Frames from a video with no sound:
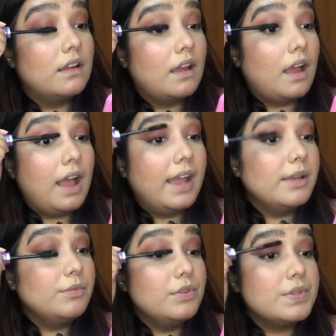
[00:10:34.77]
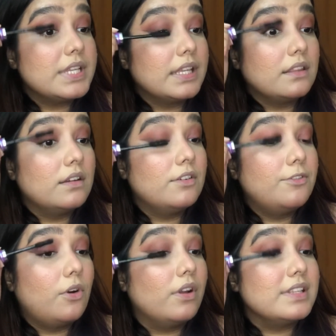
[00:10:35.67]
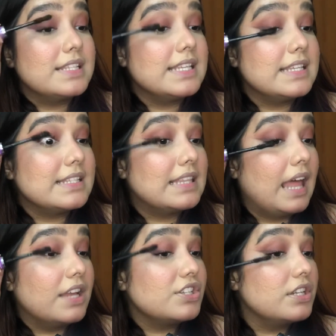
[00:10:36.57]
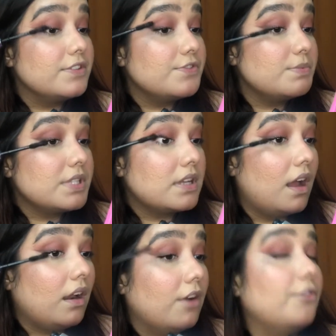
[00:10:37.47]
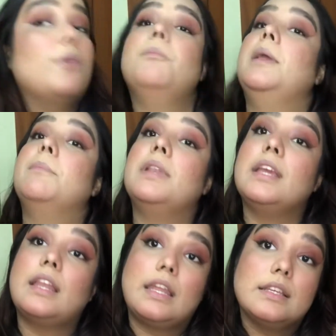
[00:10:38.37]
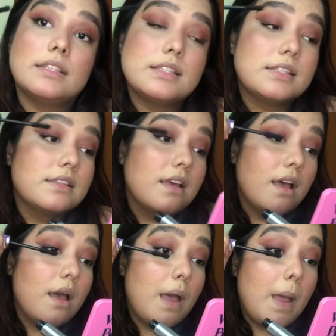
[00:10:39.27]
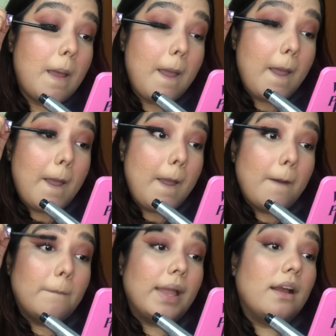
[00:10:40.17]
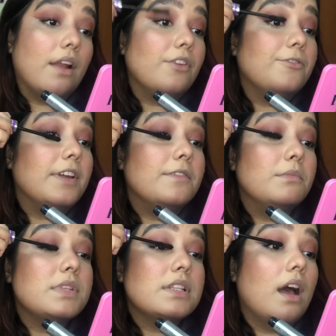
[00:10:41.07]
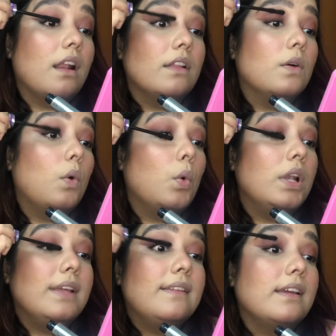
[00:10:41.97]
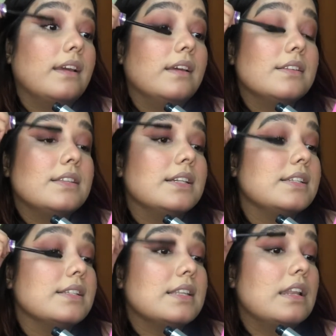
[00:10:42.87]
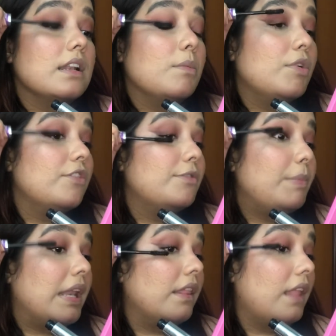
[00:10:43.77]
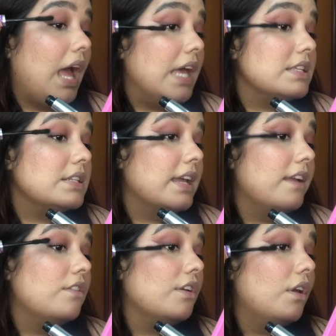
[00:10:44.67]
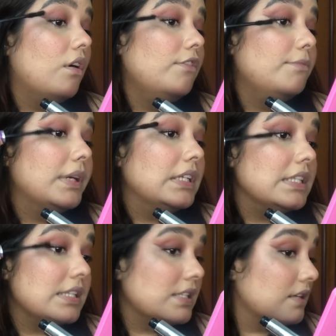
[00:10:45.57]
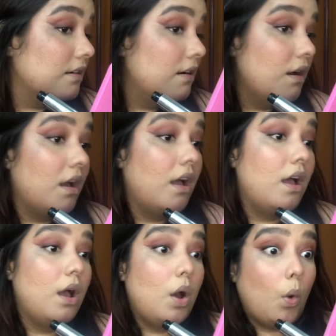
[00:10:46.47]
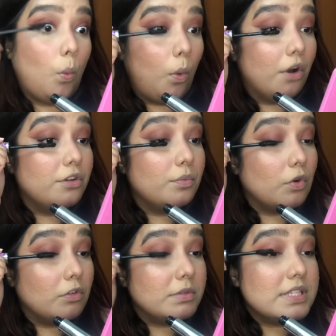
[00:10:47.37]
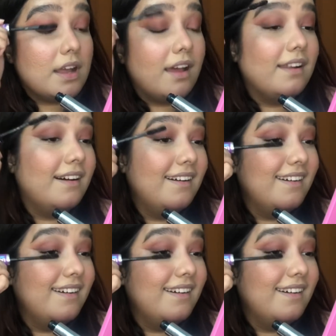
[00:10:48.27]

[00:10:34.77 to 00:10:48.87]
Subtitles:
I am using the Falsies Lash Lift Mascara from Maybelline. It's my current favorite mascara. The only thing is that it's a little bit of a pain in the ass to get rid of because it's a waterproof mascara.